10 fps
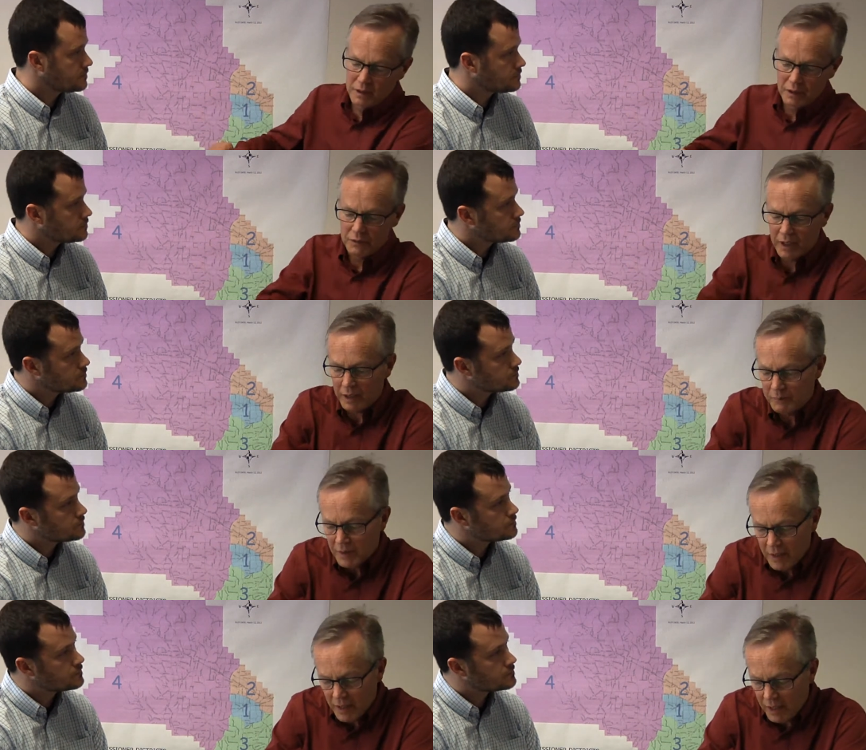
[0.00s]
Speaker 1: Okay.
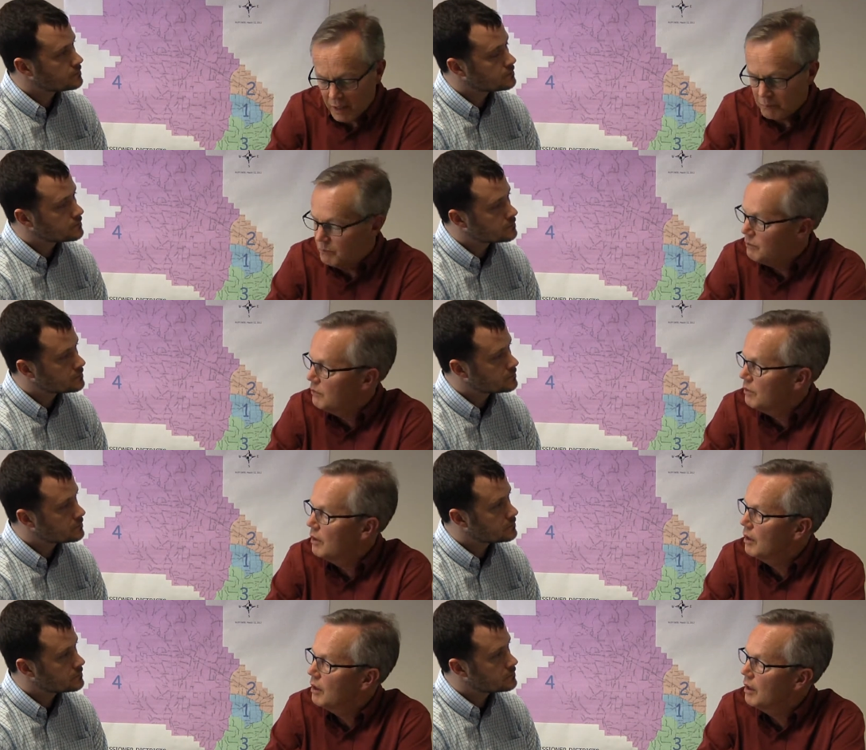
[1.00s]
Um, uh,
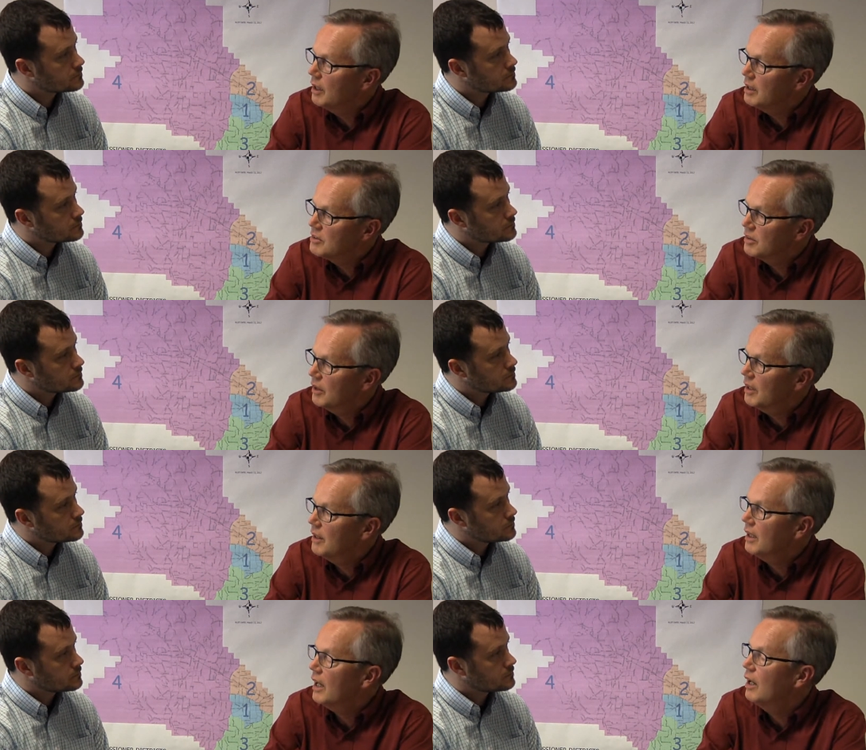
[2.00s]
uh, is there
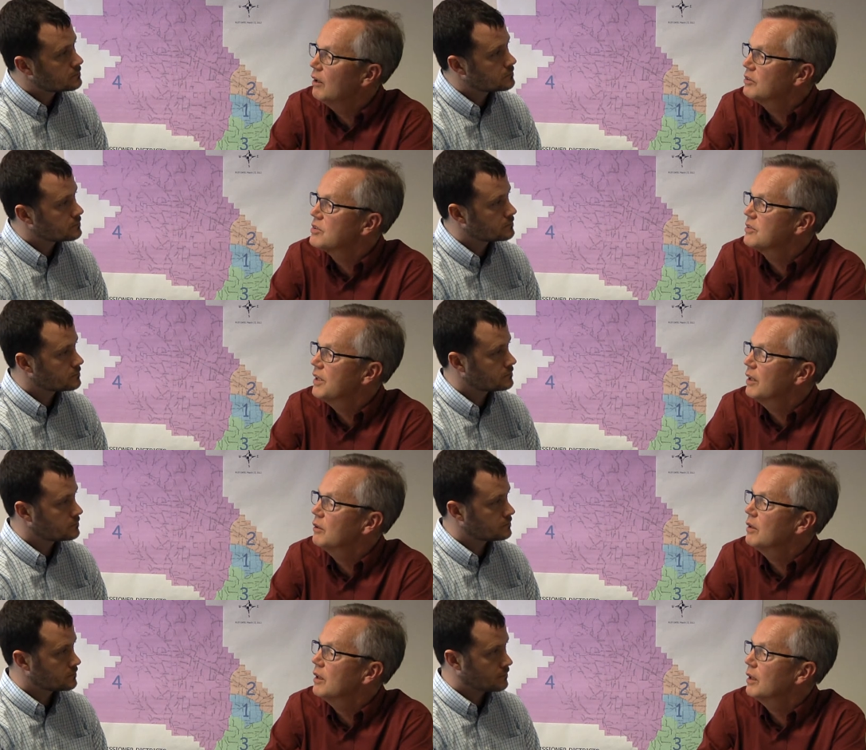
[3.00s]
anything else that
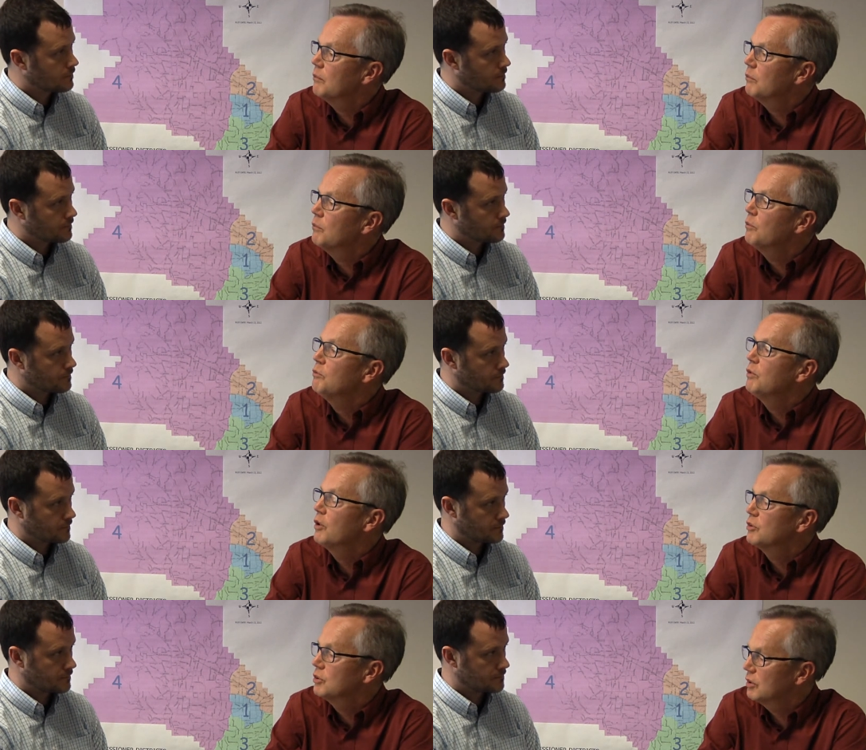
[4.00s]
um,
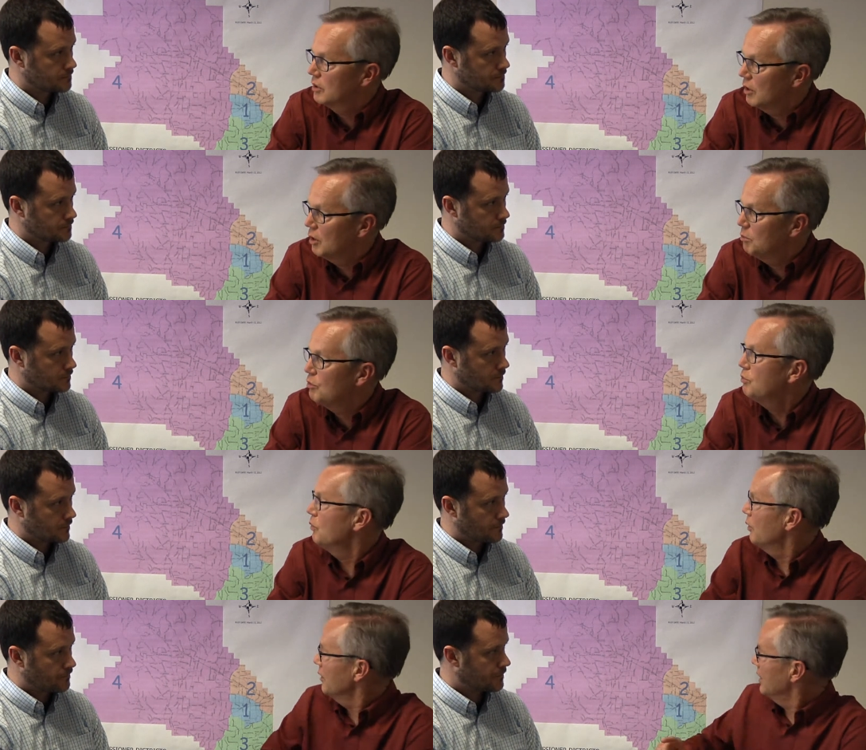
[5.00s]
folks should know
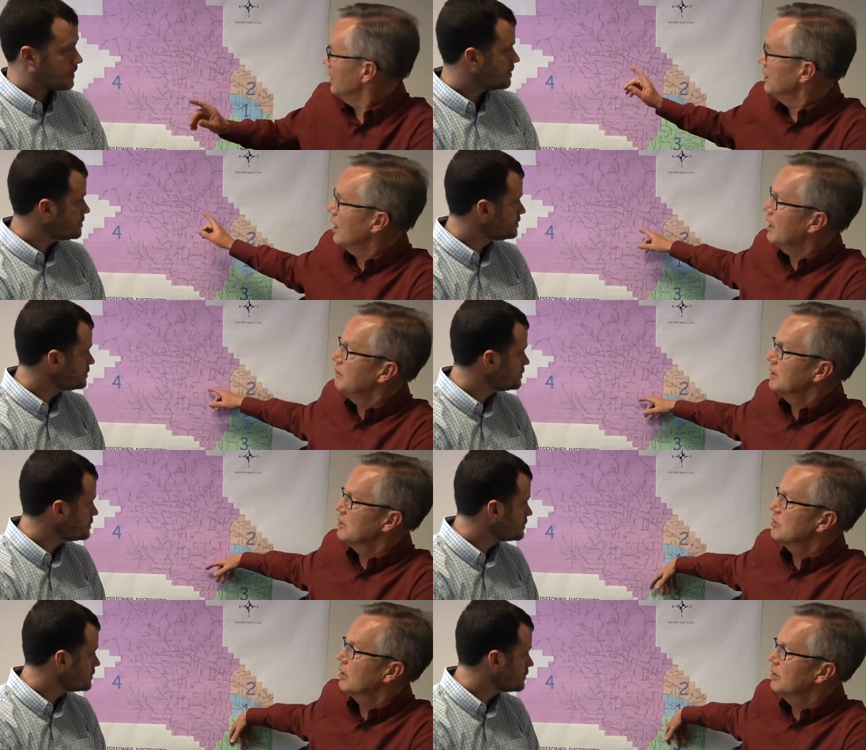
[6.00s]
before they dive in and
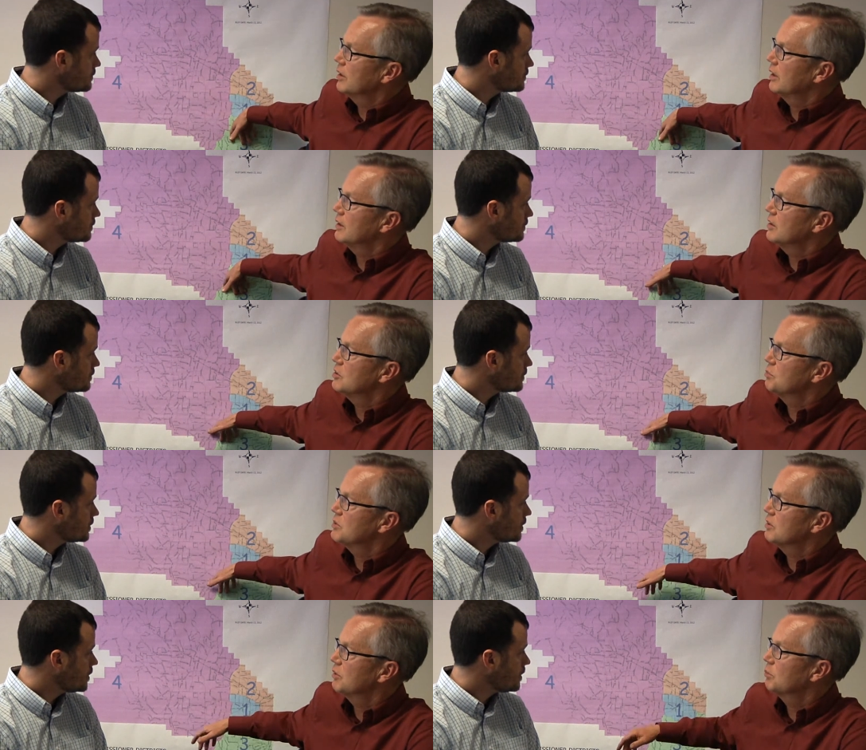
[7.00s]
start looking at these
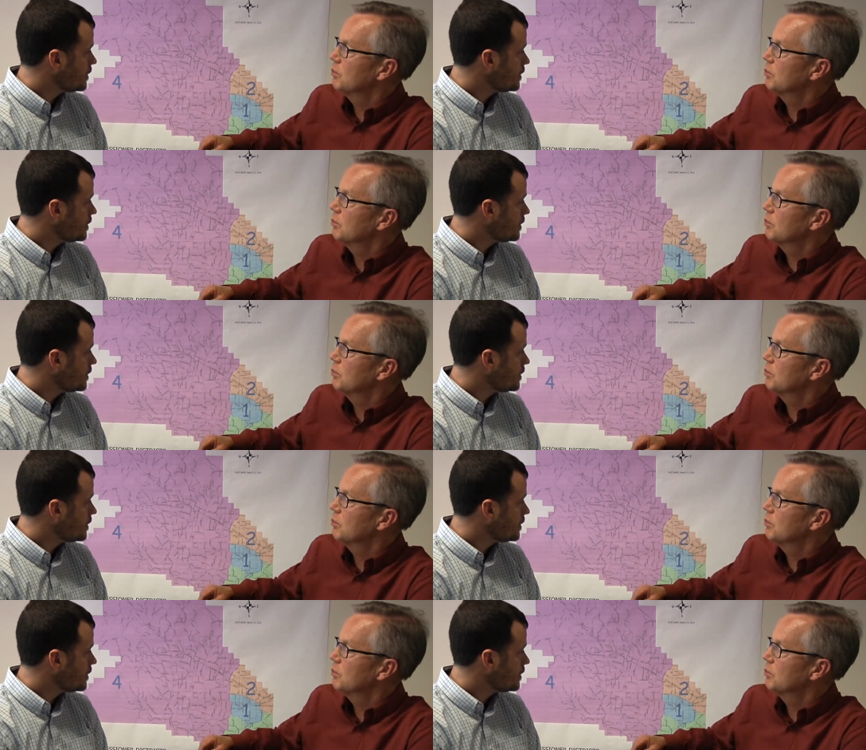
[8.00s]
specific